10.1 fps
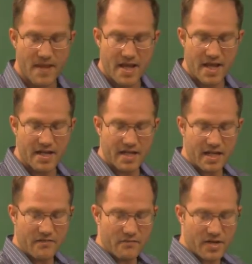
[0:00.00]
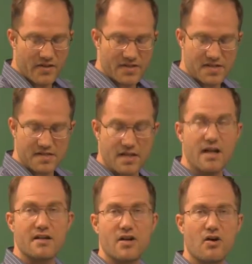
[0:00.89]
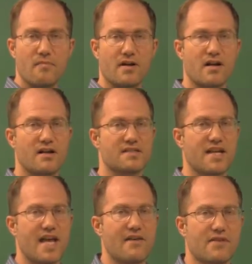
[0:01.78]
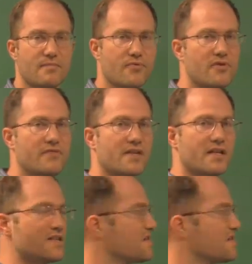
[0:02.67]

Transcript: And again, really this is unknown because I haven't proven this,